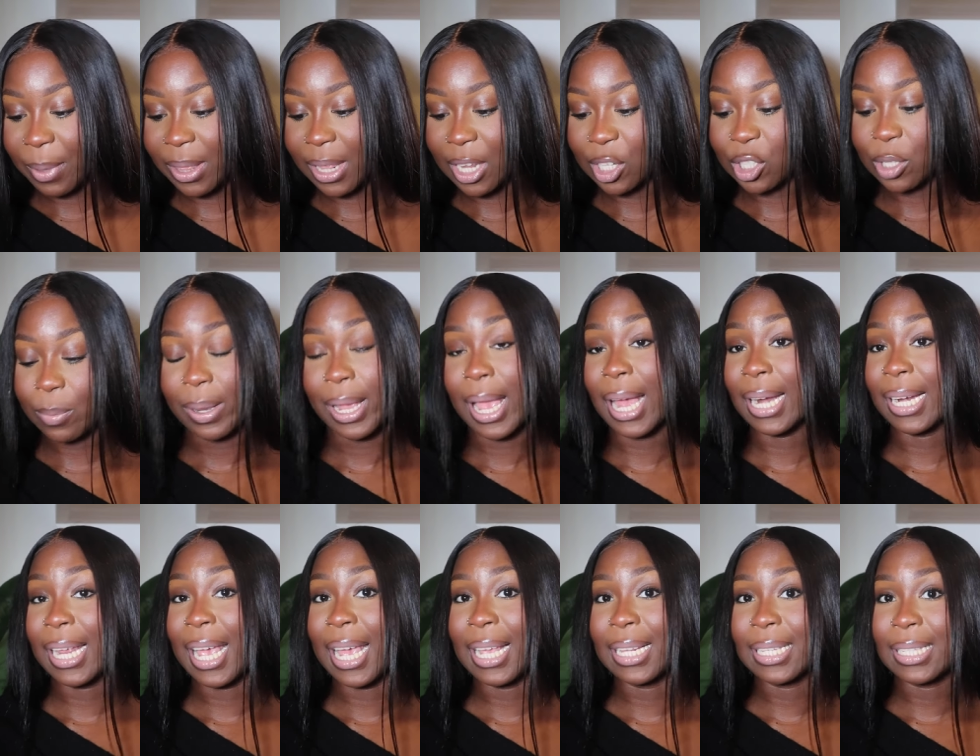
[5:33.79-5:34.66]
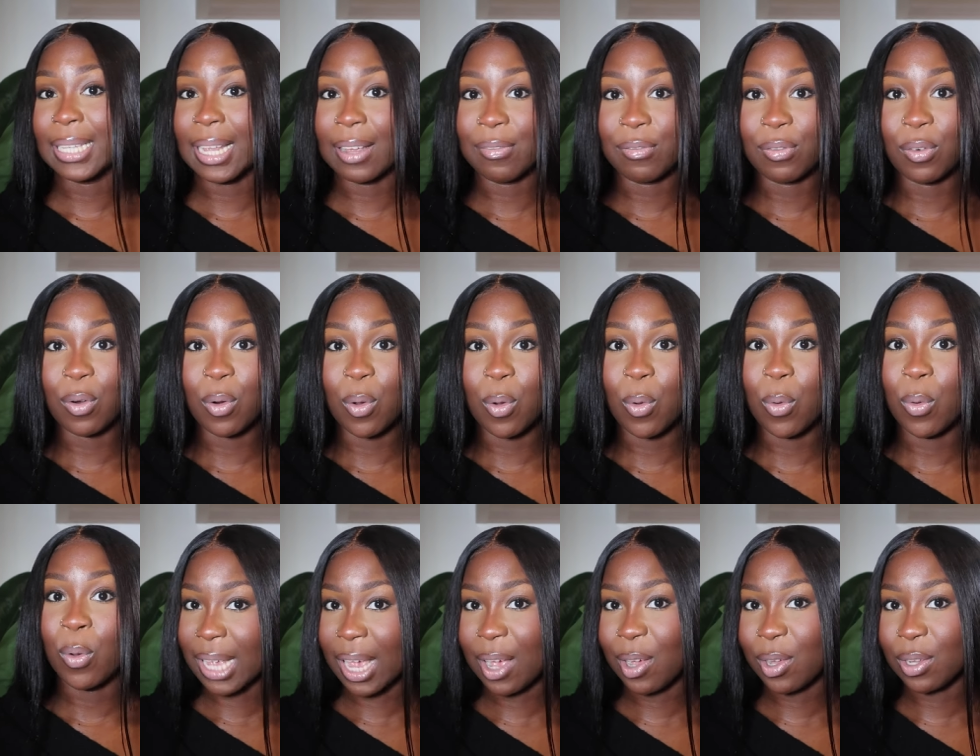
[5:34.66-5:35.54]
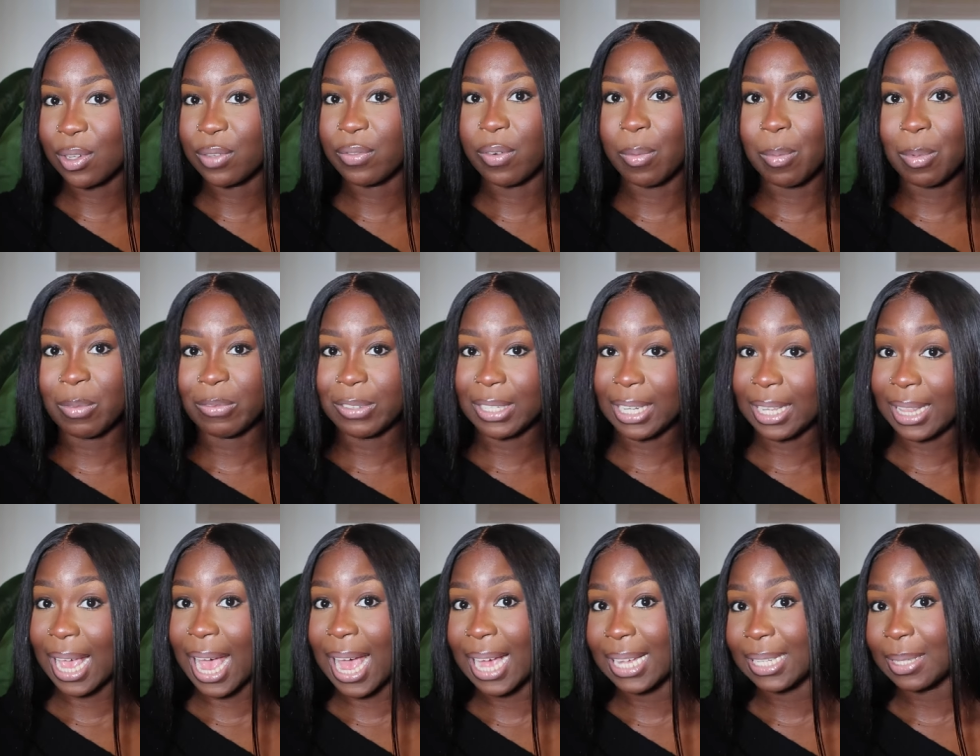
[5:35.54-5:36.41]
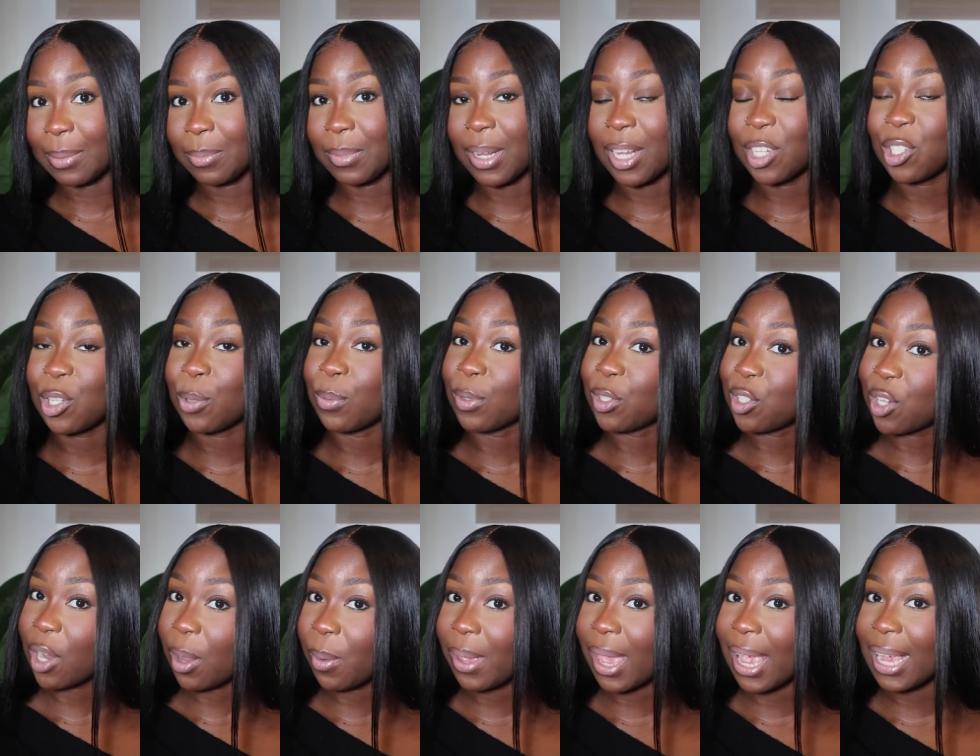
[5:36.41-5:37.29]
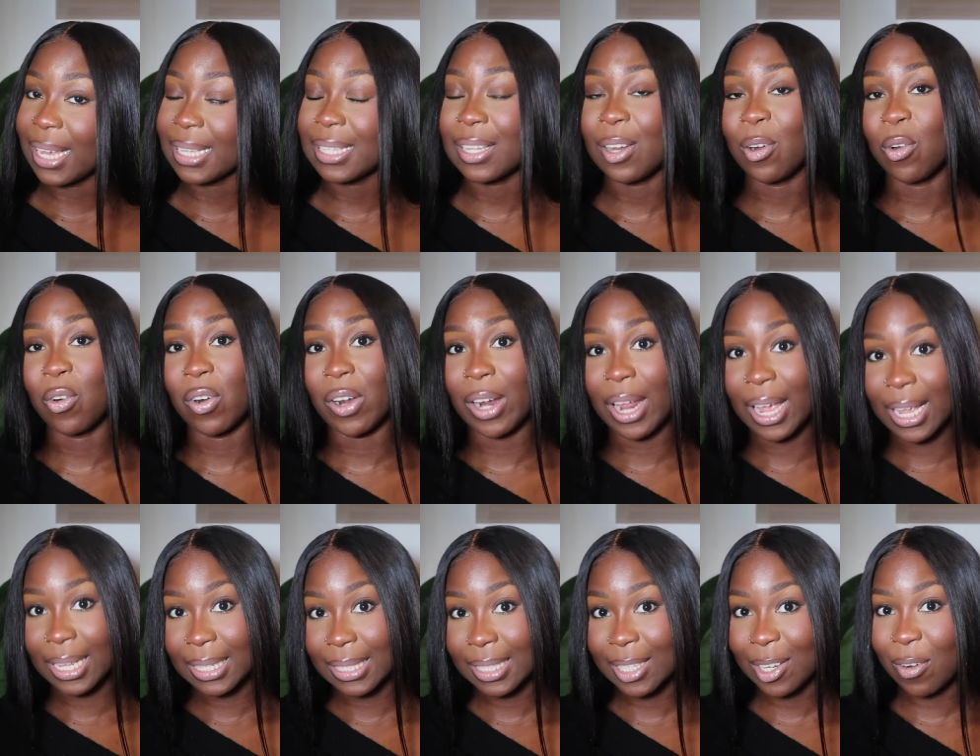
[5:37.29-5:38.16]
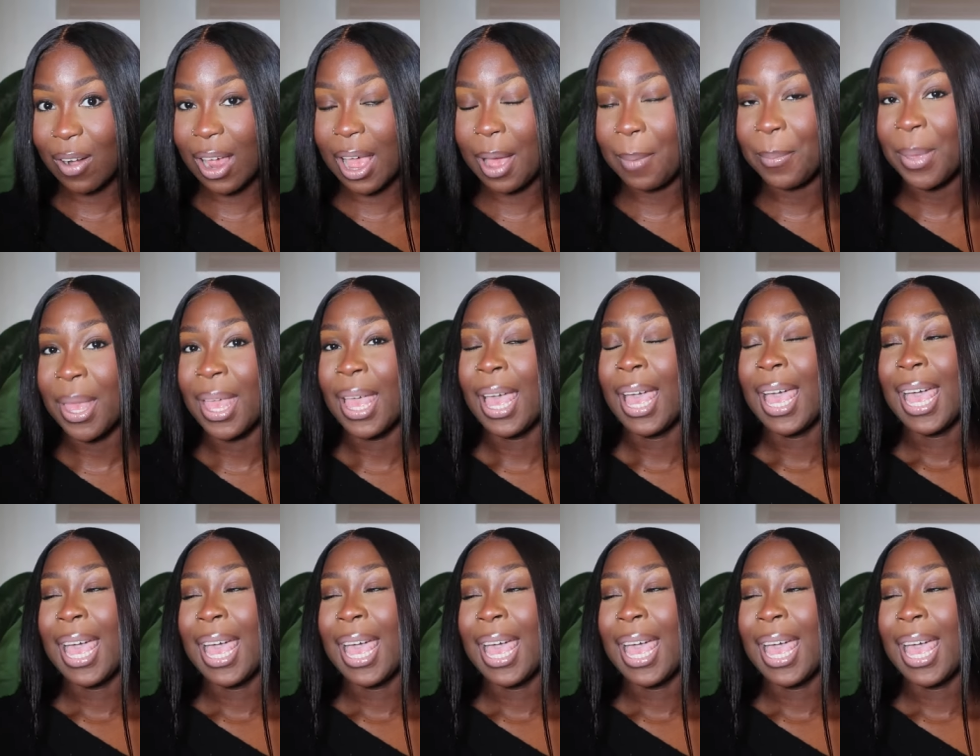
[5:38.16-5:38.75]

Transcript: and then she began getting several sales from obviously the items that she was showcasing on her Instagram.